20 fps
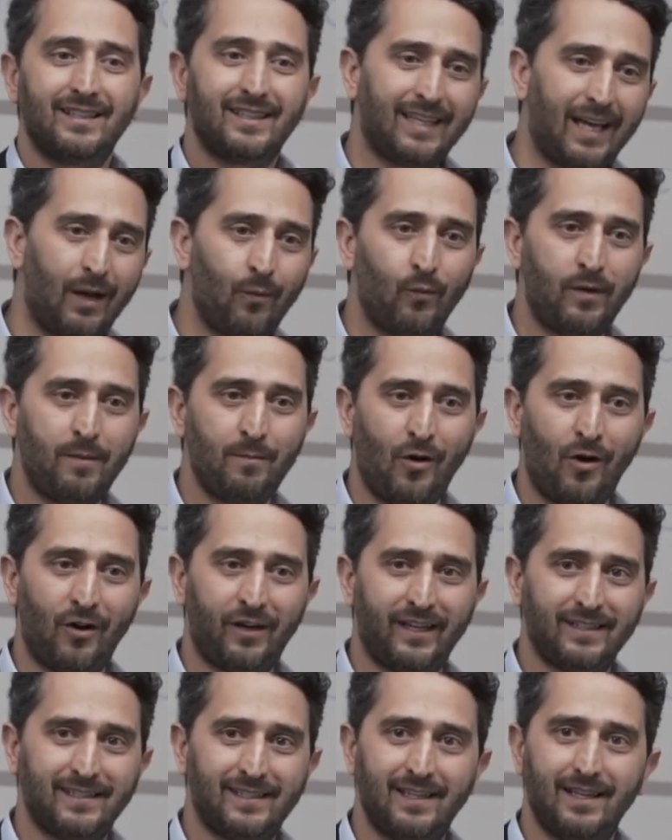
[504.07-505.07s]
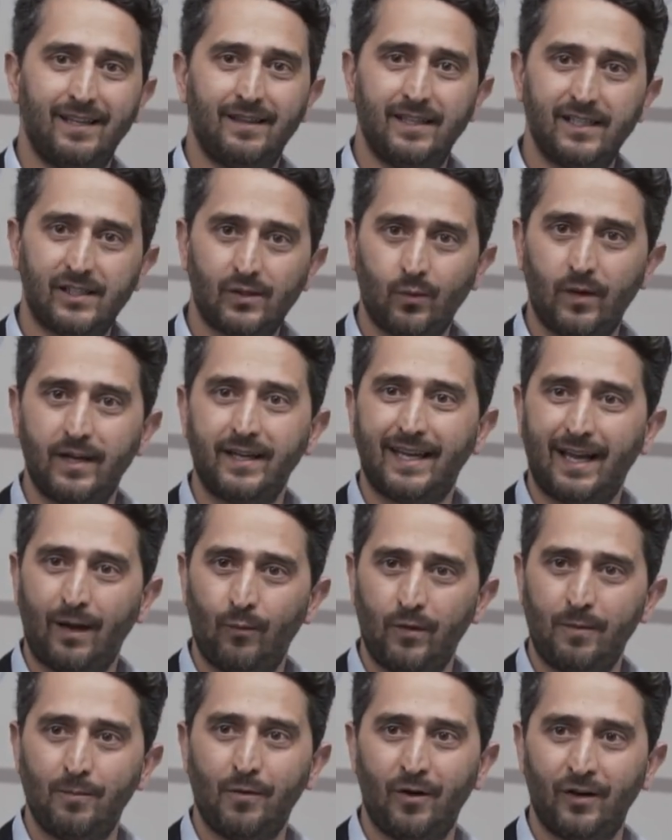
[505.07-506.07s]
can we market it in this way?
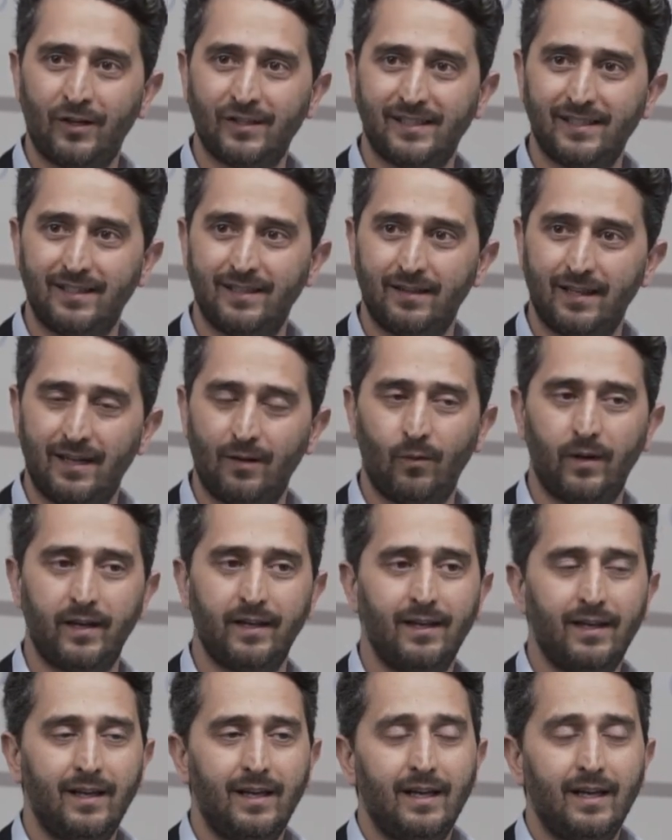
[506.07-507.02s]
Can we market it in that way?